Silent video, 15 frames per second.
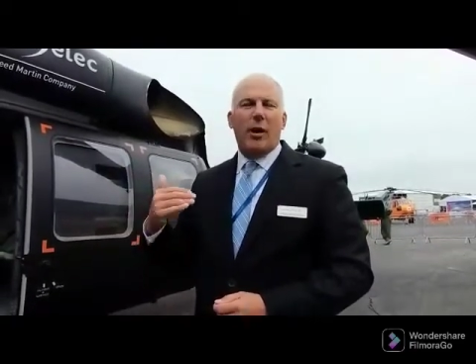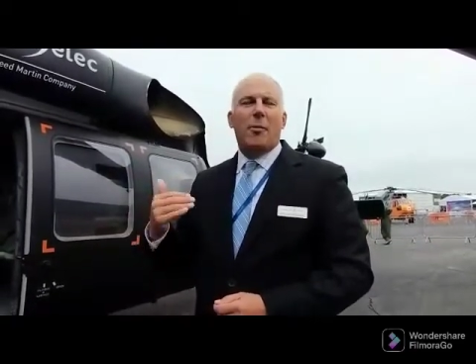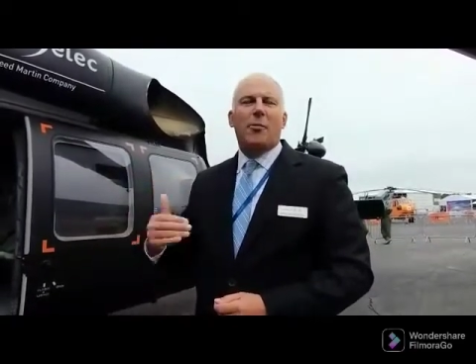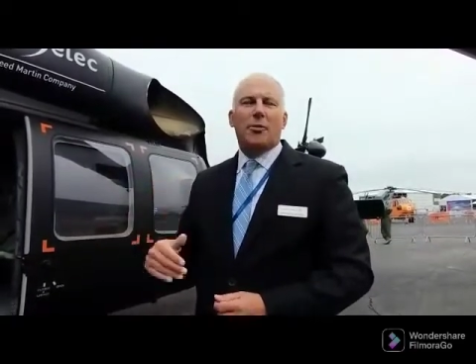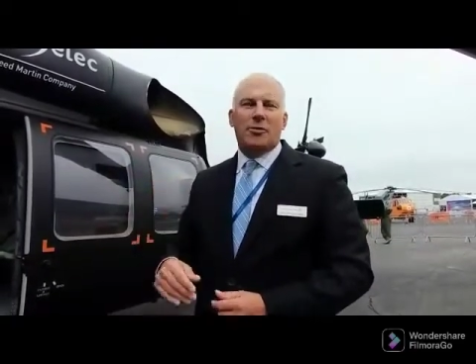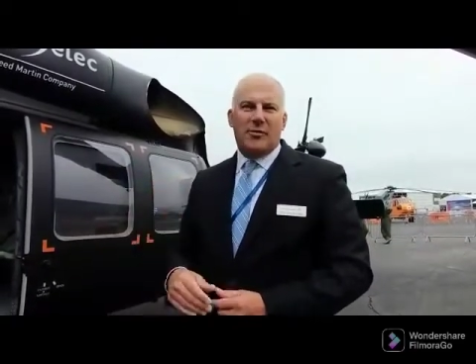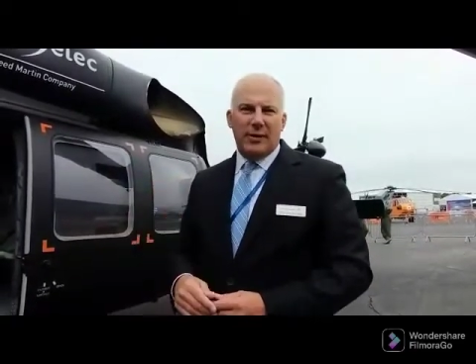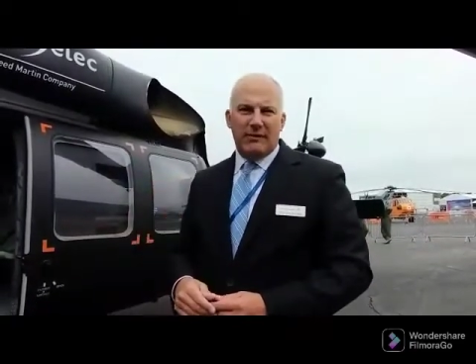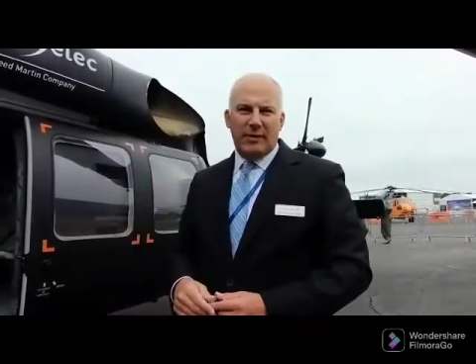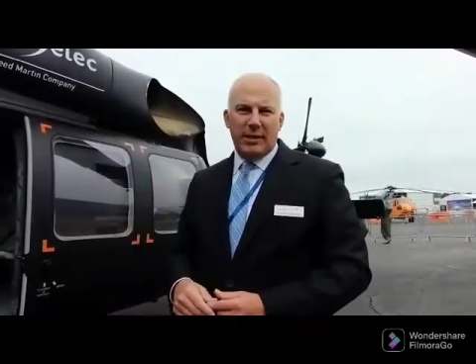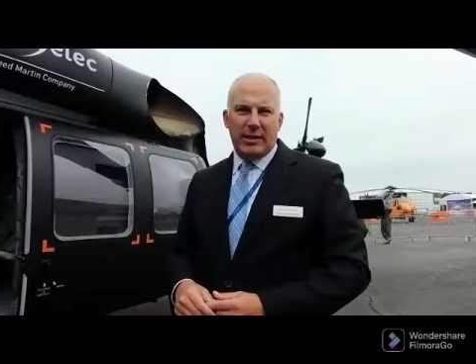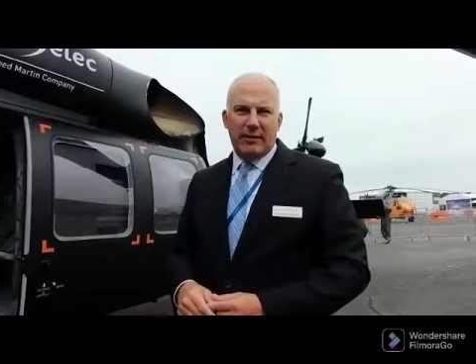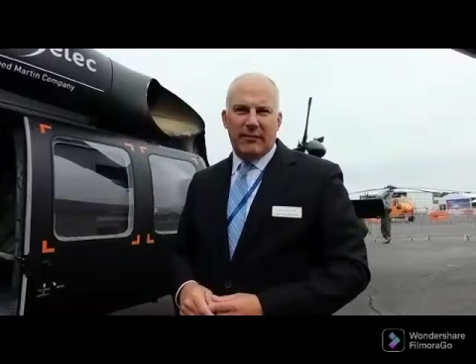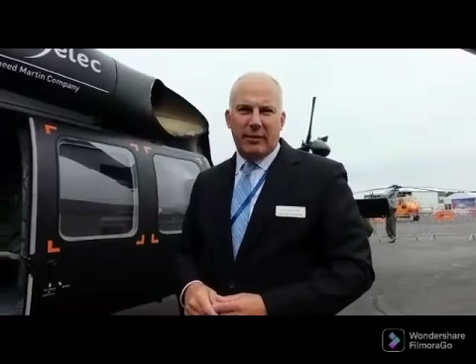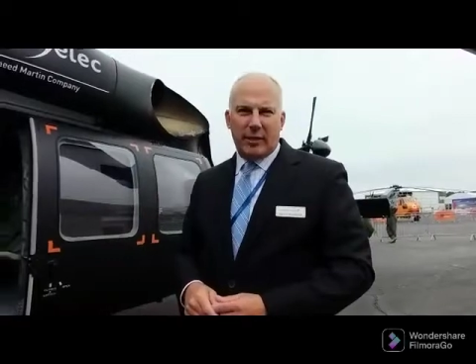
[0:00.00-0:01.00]
almost
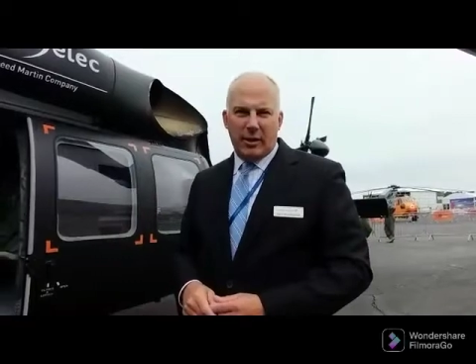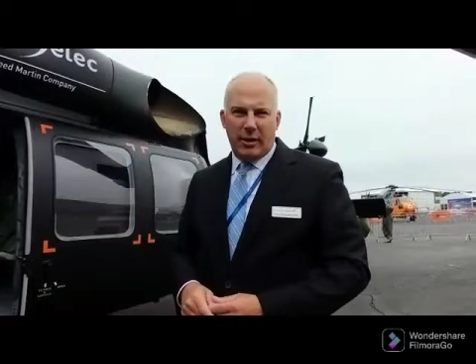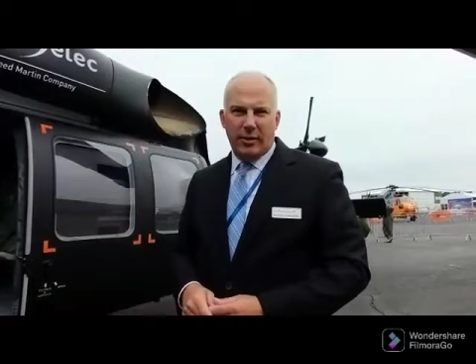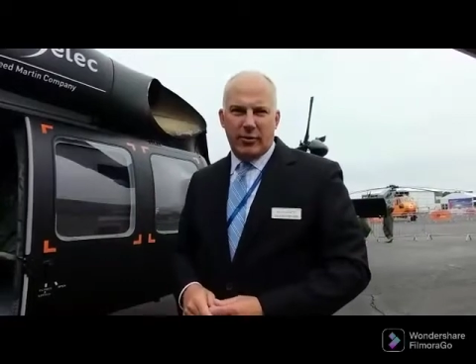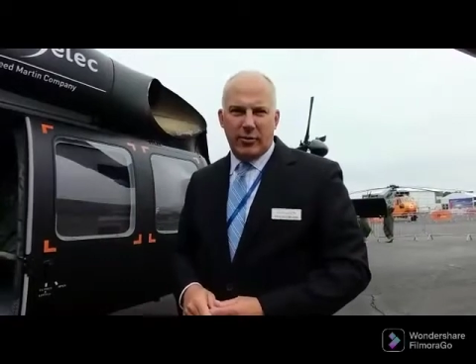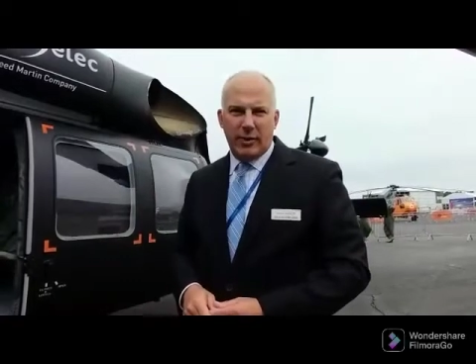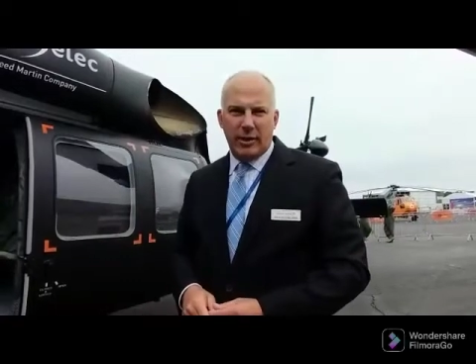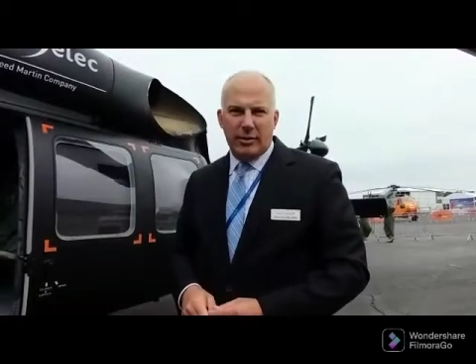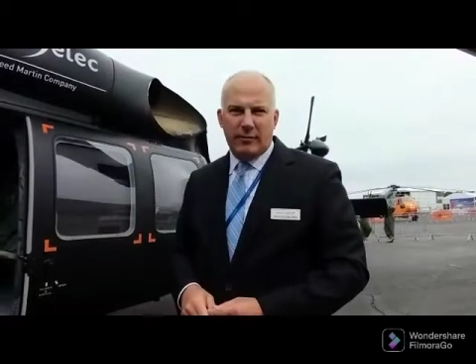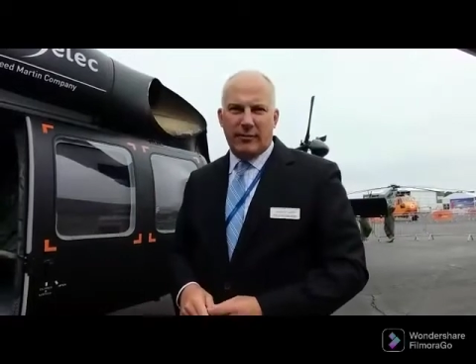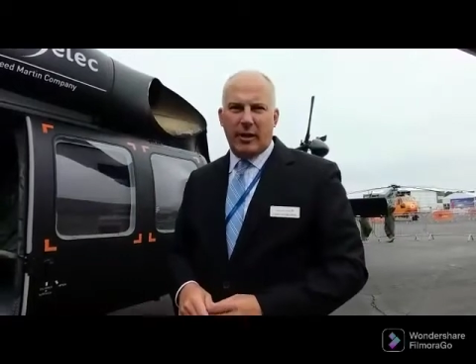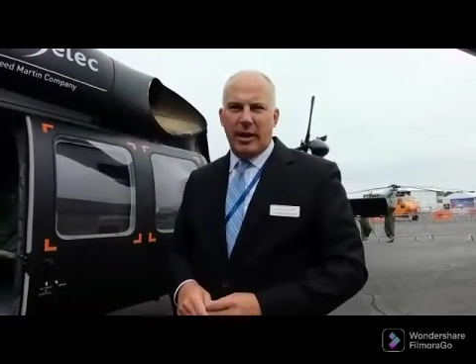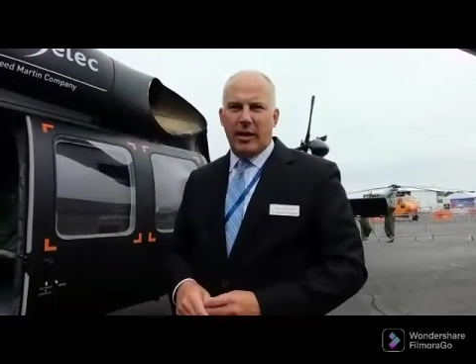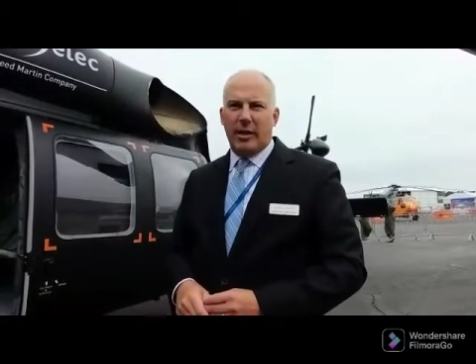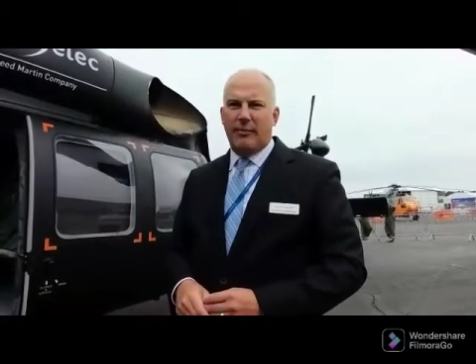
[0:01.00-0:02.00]
50 different countries
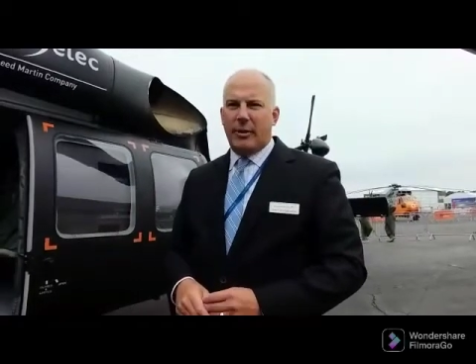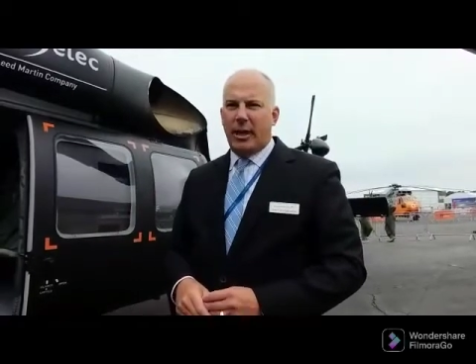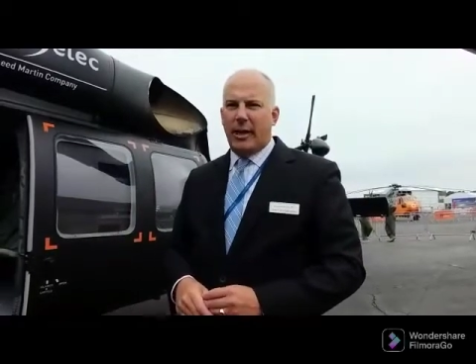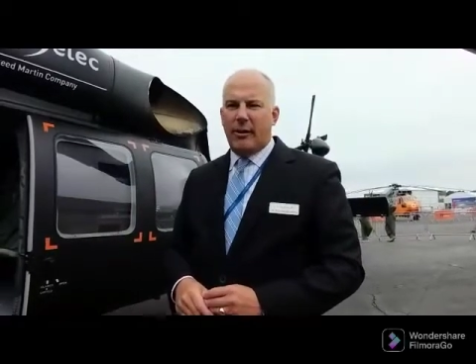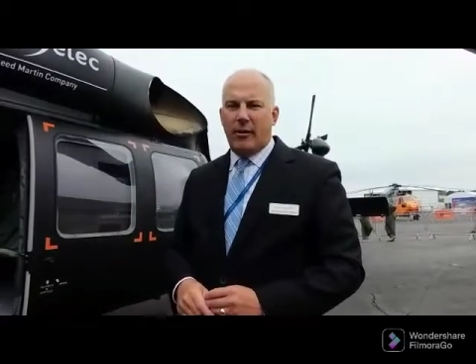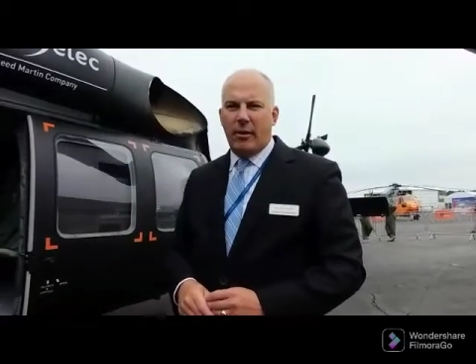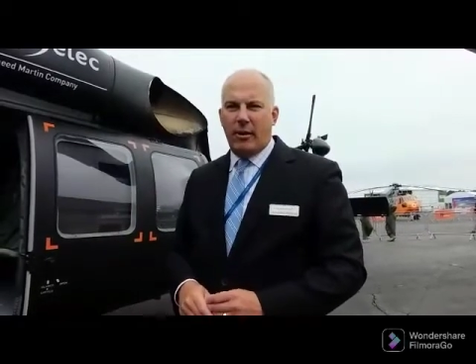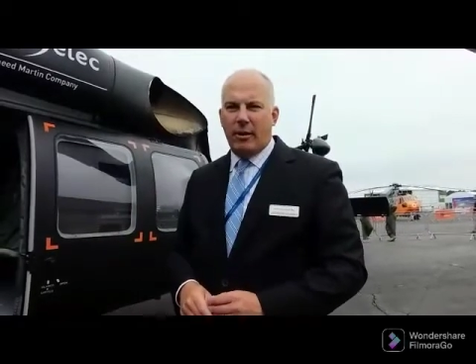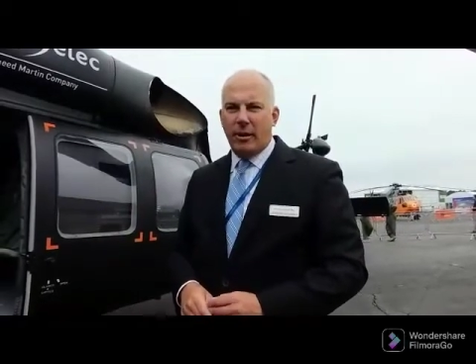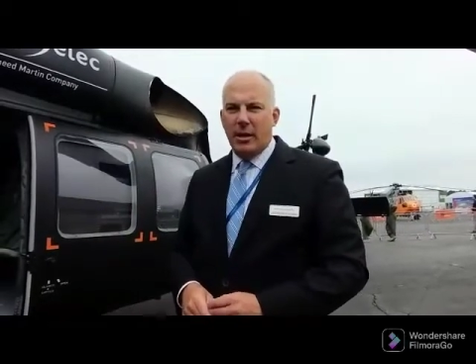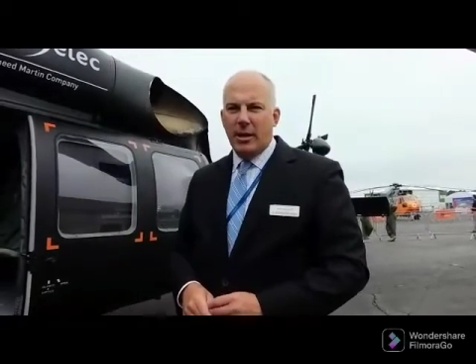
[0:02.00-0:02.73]
flying the Black Hawk.